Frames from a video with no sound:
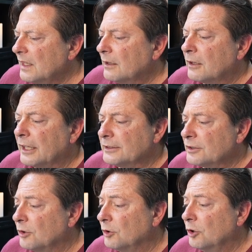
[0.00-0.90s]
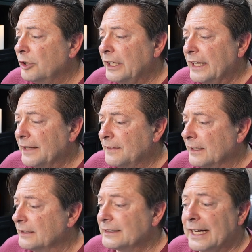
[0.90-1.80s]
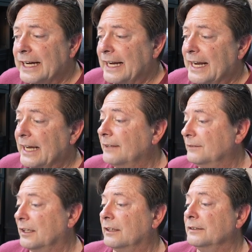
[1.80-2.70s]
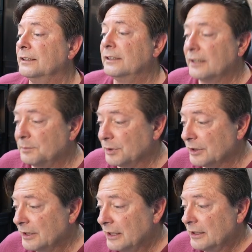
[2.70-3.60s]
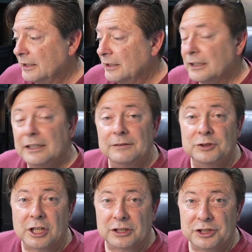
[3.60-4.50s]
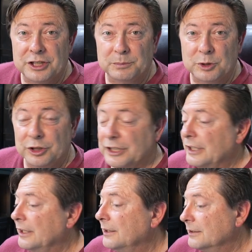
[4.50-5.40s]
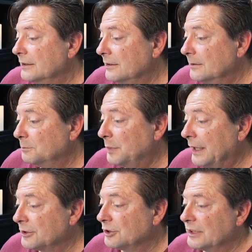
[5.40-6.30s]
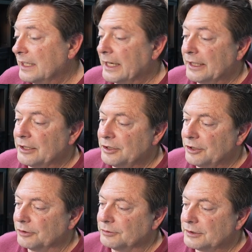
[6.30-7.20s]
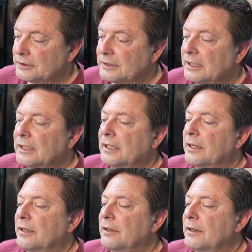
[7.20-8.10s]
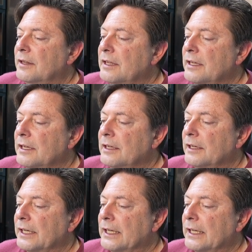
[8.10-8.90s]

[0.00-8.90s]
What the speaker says: all right. So looking at this, I have a number of chocolate chip cookie pictures that I can use. The